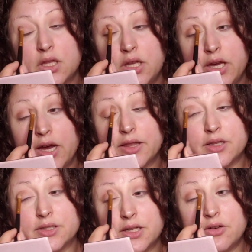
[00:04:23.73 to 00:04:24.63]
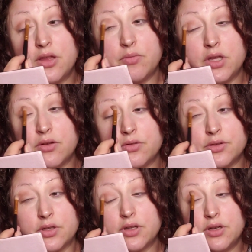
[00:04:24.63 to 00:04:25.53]
at the center that we
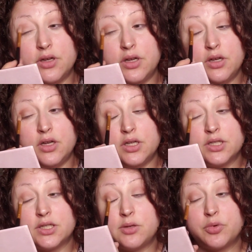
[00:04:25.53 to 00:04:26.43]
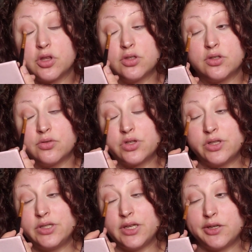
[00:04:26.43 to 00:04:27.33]
use to help with his
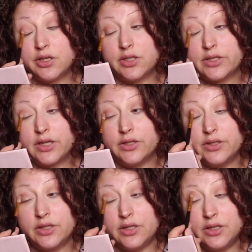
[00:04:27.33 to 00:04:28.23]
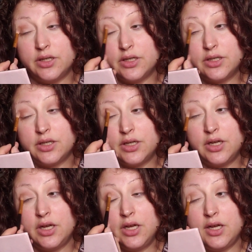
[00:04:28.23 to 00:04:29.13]
socialization skills.
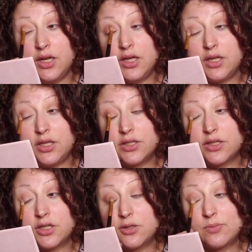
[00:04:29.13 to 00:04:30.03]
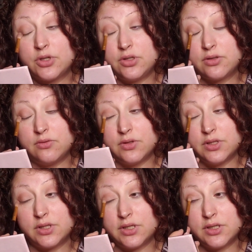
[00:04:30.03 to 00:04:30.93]
He starts preschool
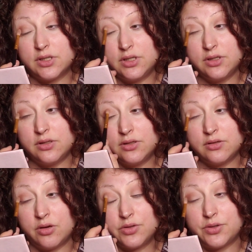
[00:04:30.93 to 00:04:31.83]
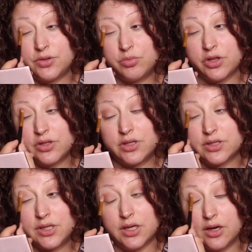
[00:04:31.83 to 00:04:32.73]
this year. Oh, his older brother starts
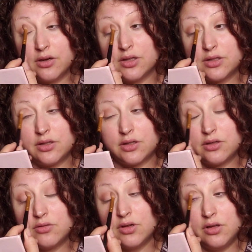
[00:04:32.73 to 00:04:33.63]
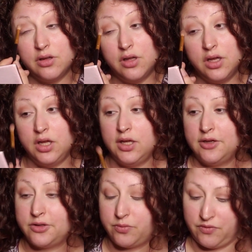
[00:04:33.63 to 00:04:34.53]
kindergarten this year too.
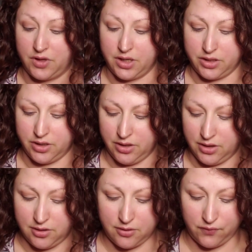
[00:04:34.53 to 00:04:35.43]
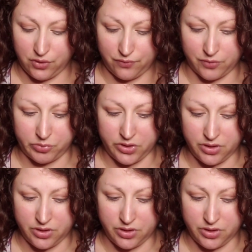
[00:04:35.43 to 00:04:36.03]
So we've got a few of them